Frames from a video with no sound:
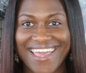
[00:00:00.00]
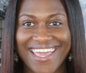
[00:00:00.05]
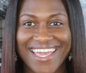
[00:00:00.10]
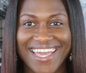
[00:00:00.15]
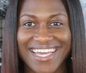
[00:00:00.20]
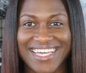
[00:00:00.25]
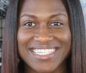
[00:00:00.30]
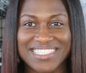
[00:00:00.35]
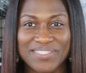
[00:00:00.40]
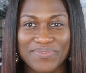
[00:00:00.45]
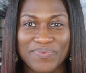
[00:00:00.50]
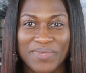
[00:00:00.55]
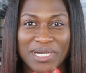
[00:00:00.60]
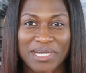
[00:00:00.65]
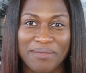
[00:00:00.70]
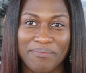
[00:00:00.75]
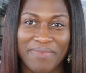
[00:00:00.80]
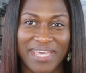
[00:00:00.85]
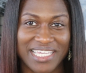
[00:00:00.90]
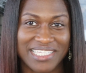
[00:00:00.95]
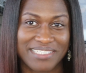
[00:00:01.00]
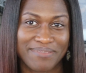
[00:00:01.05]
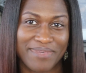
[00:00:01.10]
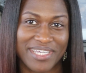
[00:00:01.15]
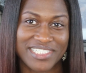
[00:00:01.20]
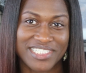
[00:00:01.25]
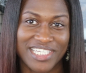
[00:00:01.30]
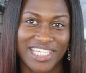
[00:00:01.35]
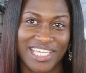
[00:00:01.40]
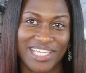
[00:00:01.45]
Hey guys, welcome back to
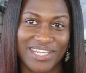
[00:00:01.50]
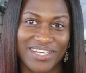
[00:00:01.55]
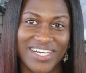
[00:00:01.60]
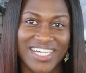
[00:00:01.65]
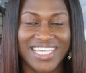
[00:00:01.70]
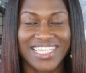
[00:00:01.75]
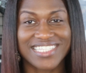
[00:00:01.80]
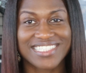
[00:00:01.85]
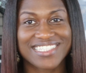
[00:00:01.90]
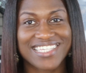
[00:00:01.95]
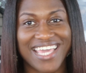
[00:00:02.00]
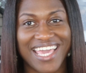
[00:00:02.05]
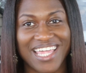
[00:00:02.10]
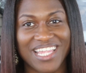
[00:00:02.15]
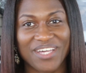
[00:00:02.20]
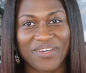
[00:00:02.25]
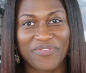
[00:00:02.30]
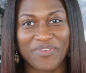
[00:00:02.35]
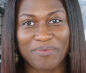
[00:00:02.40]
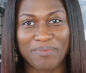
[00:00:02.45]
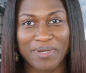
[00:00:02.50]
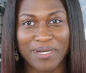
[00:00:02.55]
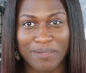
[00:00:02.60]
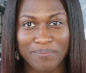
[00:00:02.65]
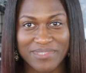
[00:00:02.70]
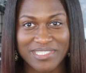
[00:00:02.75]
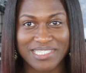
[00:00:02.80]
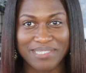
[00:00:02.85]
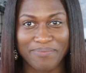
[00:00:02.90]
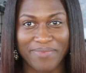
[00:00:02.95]
my channel. It's Kayla from
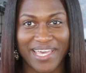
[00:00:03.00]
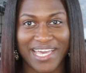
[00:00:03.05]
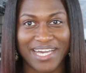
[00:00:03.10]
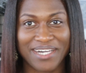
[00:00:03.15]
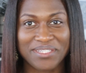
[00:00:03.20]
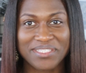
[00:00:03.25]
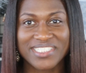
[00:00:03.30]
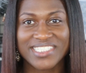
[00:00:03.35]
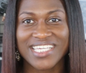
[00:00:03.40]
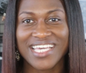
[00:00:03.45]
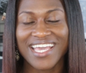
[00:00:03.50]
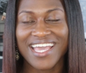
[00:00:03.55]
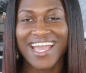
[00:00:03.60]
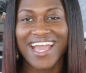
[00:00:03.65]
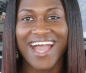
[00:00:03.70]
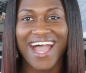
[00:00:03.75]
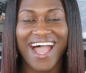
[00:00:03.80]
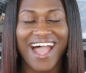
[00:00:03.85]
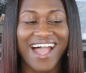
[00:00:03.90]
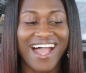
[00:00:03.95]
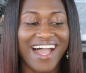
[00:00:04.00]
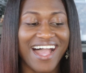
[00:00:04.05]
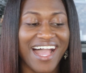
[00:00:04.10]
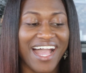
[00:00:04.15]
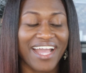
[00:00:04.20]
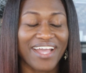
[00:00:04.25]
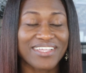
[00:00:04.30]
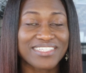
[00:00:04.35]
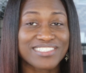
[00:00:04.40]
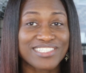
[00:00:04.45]
Pouts and Pouts.
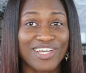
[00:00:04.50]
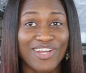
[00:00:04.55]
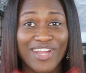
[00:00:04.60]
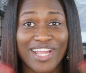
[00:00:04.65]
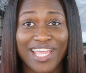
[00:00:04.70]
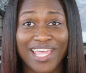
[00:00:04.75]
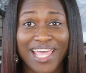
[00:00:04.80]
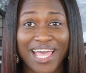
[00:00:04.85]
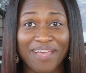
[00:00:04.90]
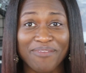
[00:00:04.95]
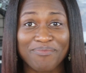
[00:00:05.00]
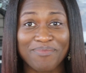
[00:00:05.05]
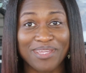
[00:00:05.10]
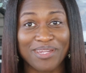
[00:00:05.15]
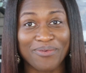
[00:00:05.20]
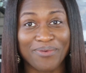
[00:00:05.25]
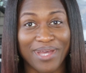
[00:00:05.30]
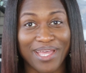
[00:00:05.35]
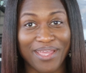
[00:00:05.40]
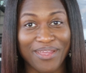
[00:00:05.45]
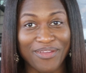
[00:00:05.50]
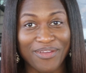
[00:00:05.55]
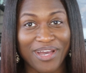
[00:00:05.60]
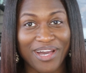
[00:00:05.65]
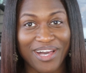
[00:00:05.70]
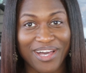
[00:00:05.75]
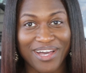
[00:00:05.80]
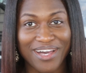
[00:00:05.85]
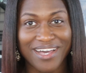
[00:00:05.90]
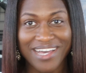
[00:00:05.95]
Sorry I've been away
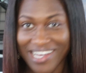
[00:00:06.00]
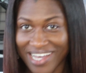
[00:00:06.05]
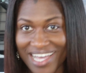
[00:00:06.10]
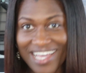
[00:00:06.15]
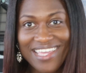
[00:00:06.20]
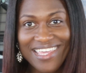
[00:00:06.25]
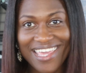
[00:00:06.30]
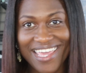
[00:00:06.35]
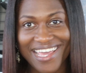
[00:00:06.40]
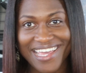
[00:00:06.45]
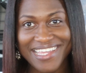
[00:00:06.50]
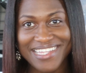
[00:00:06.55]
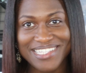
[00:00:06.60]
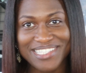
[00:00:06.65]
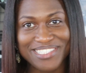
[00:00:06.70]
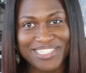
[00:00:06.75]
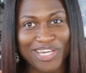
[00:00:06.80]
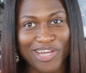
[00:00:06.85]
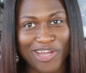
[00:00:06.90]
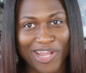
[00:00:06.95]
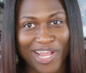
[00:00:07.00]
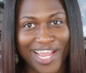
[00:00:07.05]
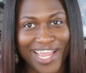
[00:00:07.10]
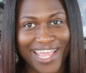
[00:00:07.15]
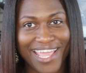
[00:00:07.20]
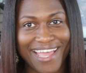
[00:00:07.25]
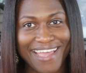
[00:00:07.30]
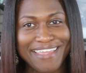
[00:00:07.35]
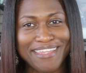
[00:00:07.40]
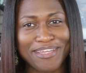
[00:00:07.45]
again.
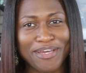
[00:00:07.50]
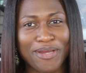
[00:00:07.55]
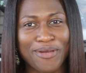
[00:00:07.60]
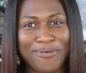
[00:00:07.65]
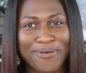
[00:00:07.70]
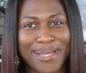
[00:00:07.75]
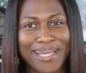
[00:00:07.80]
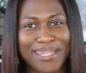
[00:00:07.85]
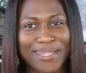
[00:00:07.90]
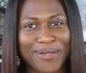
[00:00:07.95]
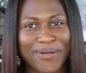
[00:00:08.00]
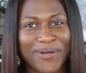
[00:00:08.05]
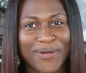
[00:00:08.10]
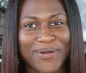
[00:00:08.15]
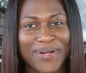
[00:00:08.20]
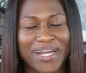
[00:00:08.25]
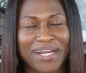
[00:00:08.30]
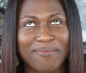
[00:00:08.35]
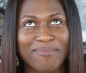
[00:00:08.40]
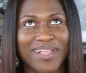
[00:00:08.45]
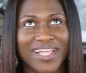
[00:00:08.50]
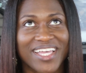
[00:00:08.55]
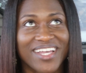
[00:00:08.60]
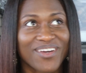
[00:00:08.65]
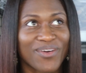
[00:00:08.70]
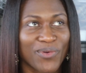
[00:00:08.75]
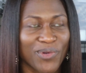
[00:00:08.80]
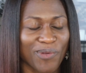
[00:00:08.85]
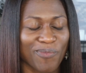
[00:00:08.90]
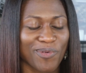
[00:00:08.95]
Sorry, I know I'm like
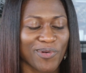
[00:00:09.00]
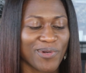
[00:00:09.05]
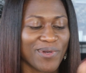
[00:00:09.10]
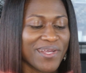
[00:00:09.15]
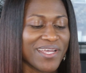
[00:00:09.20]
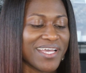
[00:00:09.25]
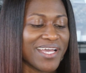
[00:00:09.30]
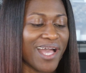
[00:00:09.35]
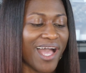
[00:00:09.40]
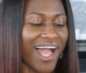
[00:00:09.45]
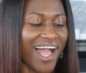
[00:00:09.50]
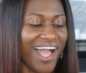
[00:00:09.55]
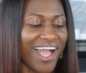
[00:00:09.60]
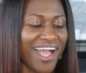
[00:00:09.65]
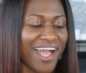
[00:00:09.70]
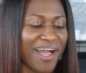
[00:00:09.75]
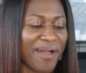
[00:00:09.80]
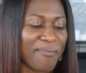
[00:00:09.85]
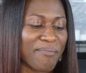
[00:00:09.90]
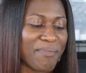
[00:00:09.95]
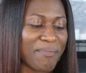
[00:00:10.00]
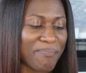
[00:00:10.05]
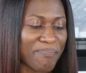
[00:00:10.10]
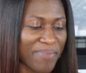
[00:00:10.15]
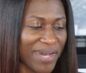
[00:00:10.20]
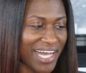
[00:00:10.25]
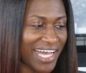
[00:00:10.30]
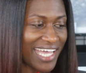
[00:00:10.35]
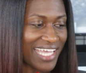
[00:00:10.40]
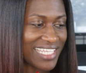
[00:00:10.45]
horrible.
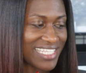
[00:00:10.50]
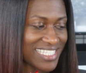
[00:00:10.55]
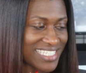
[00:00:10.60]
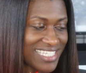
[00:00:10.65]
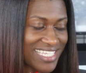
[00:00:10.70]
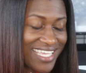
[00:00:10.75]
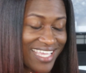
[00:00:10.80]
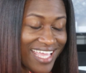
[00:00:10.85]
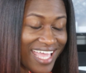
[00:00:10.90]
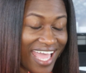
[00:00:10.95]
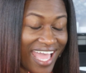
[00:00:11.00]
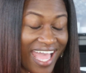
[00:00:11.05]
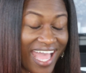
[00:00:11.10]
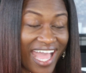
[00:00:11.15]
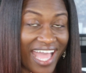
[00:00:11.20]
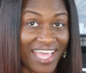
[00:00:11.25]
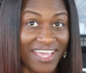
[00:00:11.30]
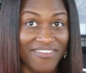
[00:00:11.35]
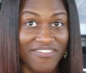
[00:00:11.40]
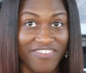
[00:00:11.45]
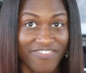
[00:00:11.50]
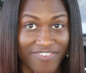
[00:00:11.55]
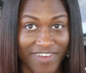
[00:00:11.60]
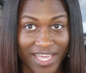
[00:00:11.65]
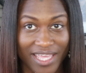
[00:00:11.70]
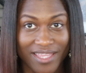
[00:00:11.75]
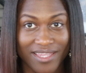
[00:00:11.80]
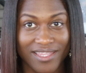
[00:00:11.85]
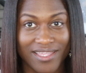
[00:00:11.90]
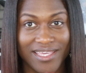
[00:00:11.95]
But I have
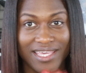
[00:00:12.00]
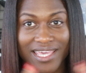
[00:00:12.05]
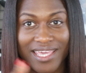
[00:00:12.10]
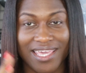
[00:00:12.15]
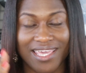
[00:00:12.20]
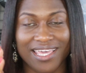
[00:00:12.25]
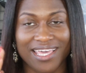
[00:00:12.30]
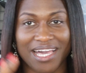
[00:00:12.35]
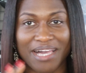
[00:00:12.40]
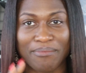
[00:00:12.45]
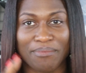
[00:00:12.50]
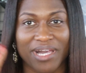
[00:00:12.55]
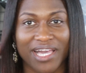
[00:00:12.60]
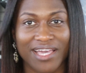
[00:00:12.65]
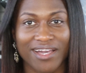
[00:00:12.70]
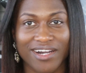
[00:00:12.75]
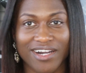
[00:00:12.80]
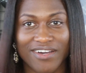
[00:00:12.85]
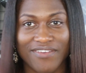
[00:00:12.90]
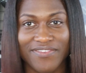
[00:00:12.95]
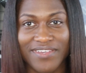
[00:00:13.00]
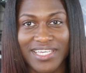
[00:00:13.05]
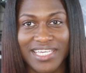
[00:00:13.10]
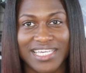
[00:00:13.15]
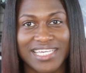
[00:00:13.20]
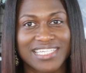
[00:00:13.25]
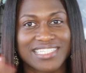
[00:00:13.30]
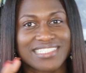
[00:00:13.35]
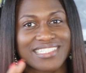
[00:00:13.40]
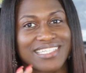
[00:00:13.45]
finally got my
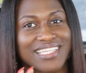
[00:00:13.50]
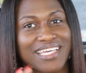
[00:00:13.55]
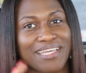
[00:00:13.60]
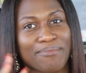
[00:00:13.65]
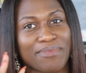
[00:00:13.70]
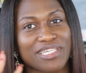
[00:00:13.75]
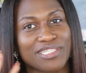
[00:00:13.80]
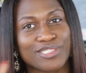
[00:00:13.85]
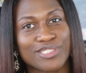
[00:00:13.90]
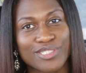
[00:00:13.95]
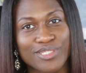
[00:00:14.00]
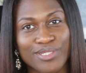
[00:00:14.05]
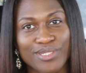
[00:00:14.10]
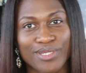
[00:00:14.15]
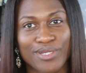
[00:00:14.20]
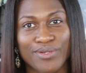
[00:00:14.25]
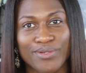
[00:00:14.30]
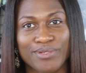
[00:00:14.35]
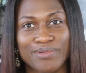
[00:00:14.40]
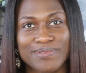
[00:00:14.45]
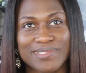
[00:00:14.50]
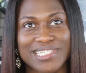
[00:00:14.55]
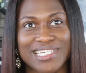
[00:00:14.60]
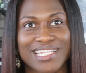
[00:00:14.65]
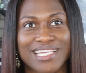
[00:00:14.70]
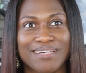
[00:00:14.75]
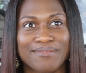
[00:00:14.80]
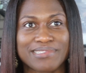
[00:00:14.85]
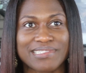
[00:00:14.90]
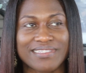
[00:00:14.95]
office and like my studio room set
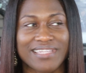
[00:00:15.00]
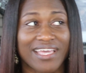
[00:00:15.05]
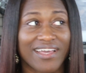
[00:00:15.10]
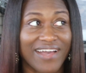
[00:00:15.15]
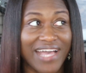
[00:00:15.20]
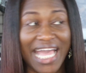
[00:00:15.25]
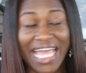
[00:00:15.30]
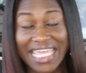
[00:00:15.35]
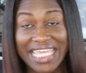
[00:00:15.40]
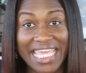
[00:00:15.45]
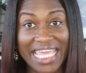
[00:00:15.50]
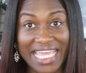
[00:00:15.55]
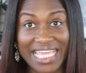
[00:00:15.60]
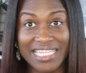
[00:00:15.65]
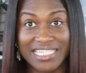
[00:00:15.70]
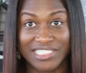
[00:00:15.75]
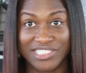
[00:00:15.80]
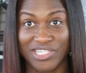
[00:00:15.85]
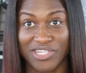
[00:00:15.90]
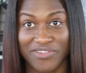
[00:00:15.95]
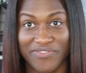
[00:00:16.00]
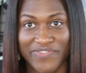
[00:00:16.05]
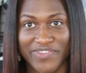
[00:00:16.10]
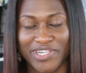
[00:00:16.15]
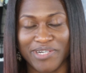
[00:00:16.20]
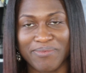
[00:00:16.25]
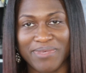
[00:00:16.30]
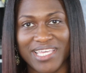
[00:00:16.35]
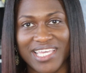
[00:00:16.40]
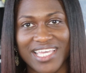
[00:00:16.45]
up, so now I can start
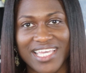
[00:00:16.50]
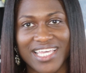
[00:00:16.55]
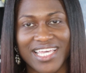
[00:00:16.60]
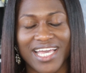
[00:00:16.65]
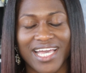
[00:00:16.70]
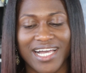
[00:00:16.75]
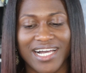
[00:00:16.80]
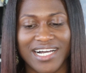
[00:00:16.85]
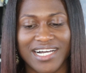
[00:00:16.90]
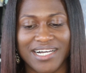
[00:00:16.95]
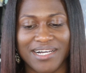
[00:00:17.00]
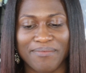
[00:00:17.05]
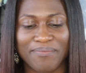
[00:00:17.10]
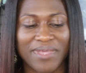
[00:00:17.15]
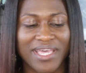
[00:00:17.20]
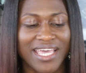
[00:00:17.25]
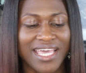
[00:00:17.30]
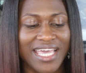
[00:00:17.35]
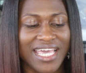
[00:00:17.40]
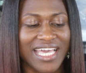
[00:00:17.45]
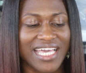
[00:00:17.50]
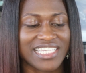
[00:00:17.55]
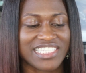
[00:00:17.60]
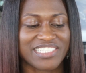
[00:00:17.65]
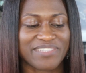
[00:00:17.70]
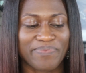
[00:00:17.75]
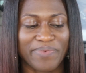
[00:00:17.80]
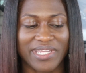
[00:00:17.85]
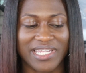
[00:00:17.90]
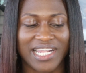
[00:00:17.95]
filming.
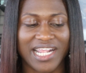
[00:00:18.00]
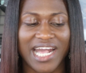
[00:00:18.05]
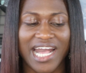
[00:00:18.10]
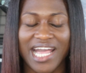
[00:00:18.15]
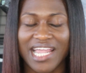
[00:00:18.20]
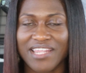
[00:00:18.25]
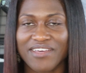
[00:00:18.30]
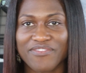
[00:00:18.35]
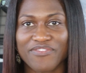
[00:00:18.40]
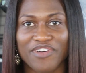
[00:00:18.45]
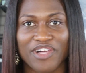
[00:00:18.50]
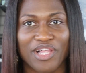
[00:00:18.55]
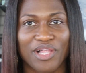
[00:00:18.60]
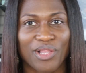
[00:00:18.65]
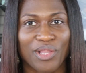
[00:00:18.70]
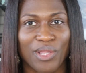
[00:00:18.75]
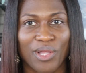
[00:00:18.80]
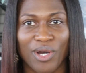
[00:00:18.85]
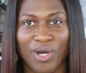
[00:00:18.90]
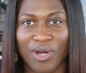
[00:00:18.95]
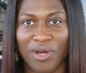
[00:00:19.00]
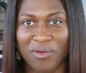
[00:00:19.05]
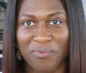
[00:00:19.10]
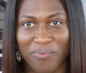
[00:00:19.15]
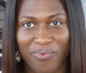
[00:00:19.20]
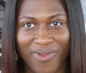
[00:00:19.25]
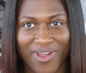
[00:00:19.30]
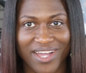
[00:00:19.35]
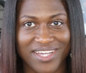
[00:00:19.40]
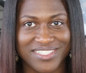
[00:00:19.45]
It's been kind of a
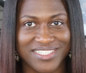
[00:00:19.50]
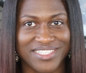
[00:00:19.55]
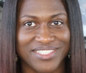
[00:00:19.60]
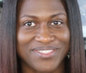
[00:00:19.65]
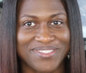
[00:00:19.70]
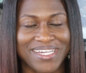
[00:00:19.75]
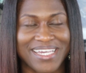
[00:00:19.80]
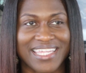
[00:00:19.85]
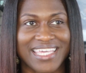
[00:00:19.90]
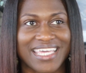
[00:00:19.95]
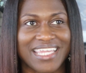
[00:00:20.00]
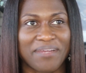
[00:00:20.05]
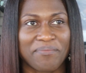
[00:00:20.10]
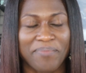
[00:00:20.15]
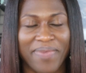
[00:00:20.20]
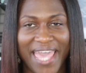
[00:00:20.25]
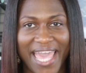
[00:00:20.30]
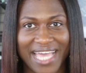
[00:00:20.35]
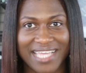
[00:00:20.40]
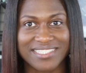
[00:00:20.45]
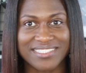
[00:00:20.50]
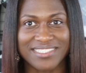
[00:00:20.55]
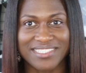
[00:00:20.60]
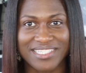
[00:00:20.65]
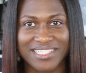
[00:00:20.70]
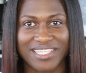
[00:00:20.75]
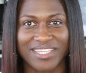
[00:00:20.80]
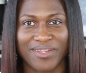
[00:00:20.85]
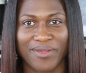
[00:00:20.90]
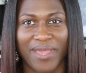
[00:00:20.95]
long process trying to get unpacked
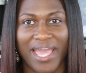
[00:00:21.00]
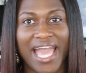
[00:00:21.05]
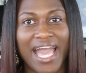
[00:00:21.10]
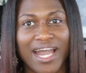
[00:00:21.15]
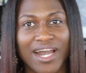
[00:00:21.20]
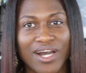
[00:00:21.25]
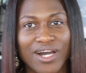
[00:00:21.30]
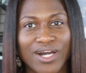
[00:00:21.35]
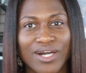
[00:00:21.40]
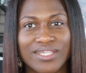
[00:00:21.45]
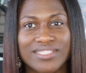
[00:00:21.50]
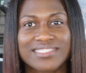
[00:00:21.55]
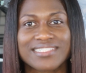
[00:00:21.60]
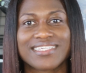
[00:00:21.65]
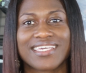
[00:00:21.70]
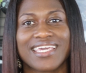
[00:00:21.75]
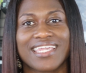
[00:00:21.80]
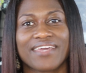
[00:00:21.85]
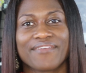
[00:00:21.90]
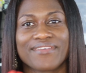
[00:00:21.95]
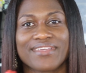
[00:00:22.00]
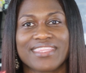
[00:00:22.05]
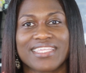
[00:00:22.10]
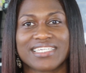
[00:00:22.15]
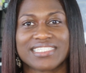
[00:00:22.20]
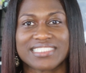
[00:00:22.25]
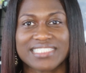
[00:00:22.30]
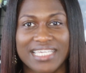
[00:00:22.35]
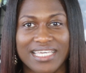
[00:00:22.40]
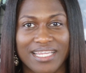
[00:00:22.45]
into the new house and get
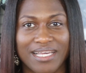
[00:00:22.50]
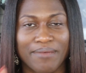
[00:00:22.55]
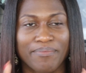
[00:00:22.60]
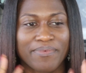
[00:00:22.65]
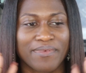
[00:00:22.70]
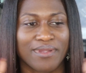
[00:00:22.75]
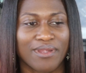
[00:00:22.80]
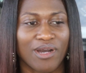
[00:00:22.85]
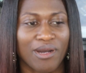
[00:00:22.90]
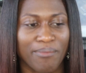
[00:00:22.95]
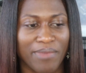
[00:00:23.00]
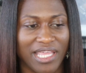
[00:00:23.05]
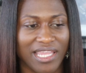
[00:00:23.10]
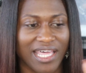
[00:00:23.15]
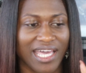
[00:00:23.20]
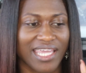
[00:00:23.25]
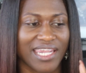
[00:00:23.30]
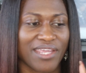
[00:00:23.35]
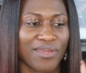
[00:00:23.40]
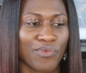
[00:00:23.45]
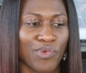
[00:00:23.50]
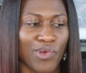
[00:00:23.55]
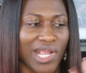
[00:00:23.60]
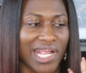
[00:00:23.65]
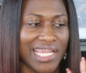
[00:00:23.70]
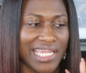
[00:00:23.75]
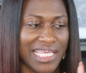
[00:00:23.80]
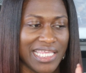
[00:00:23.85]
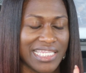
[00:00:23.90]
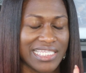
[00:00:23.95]
everything set up and all my lighting where
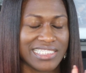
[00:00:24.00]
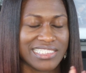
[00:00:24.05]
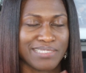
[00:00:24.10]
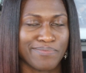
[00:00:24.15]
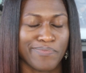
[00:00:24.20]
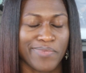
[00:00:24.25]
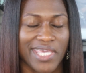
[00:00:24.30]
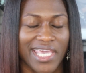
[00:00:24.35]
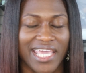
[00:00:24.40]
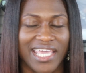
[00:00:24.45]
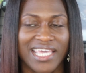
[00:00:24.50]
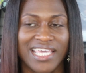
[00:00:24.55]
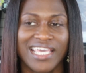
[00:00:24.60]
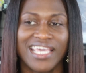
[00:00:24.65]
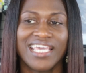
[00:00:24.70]
I need it to be.